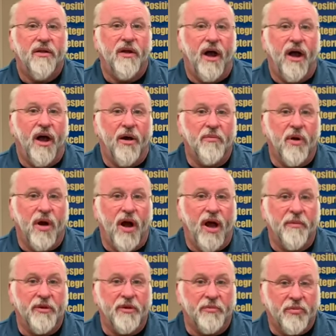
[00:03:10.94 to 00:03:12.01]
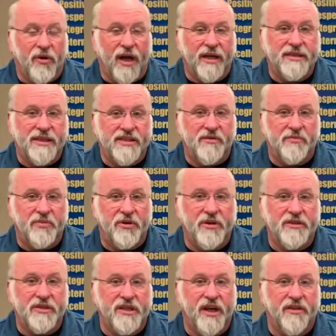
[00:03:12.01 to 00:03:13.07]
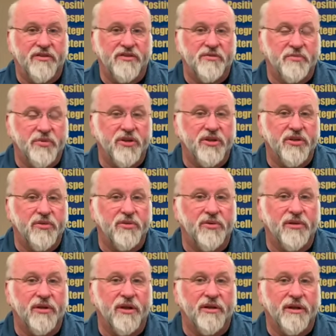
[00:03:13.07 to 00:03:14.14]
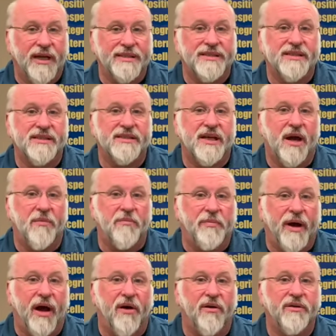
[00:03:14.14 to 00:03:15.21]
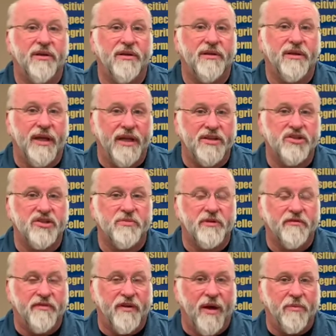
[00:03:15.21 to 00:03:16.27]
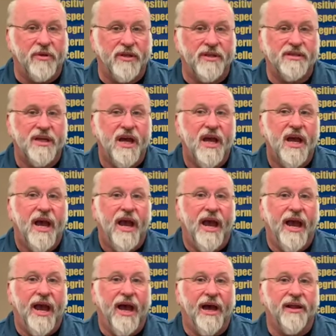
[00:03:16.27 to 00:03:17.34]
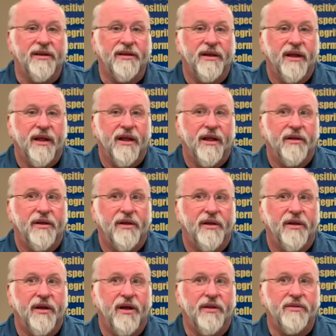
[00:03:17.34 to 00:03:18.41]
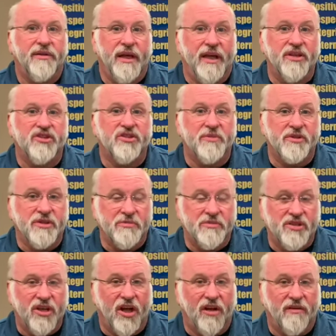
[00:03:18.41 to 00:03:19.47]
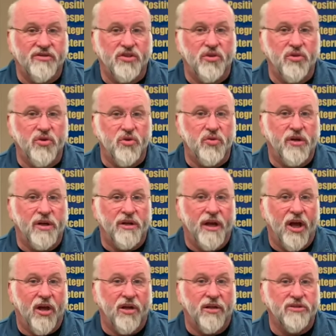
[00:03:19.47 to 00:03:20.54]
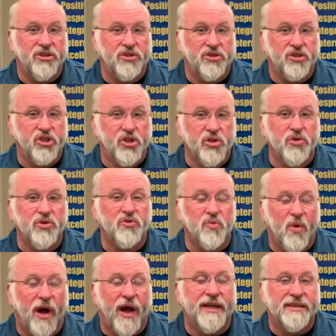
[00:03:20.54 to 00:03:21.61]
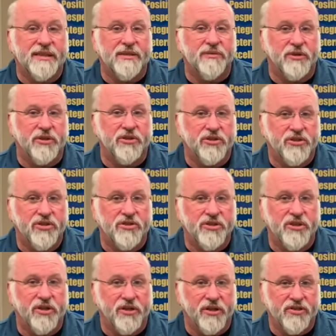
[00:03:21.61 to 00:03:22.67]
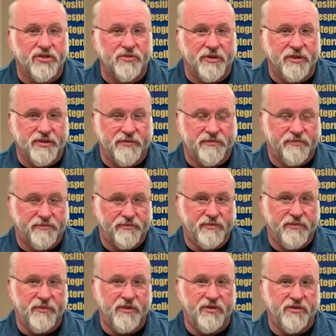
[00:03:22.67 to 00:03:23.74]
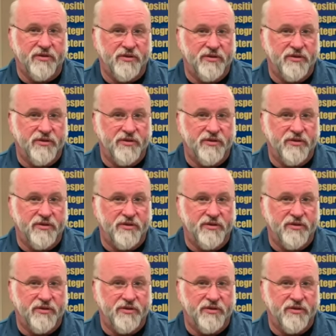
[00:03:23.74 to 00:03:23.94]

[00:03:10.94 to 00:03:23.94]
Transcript: I'm in the process of putting together some pretty cool lessons about the instrument families and the instruments themselves, so you can help choose wisely when you're choosing your instruments. You